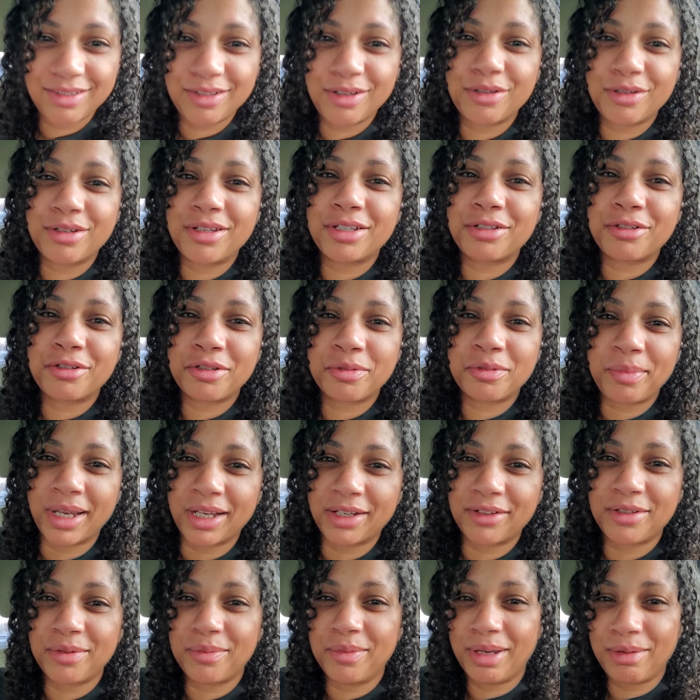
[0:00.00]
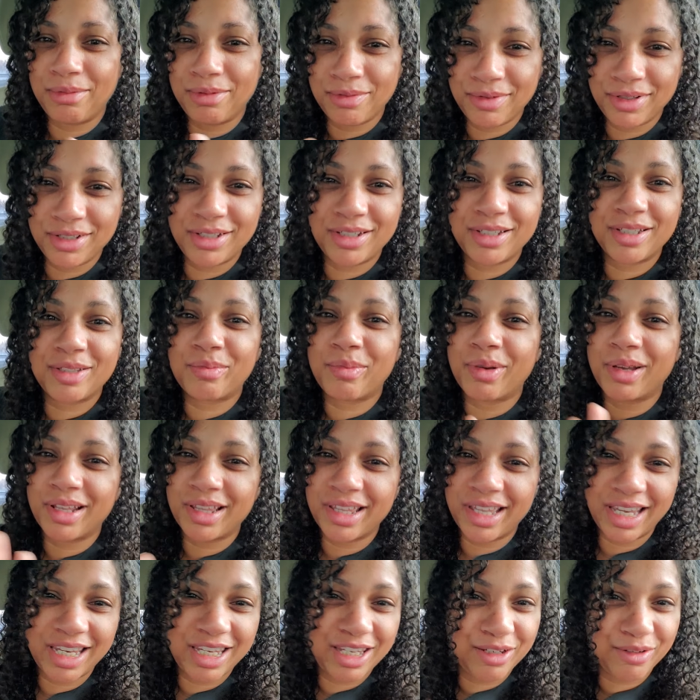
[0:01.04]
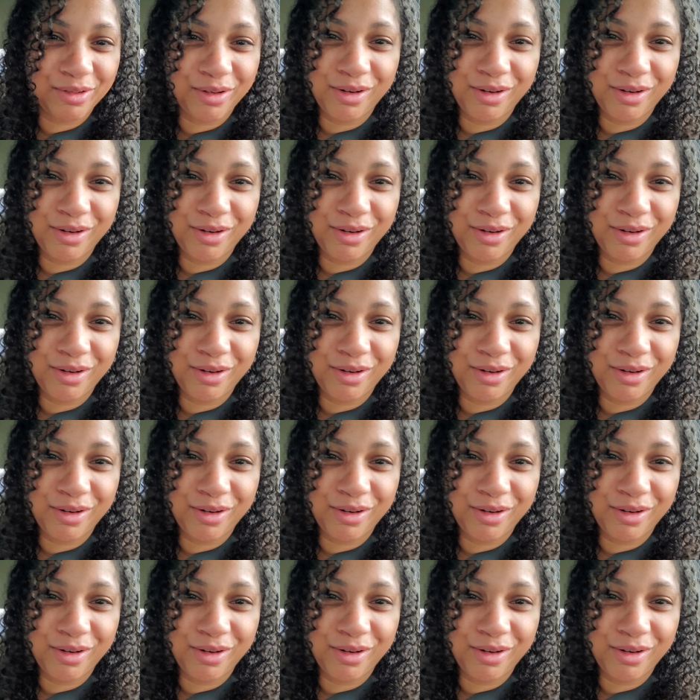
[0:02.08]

no disrespect to baby witches, but like,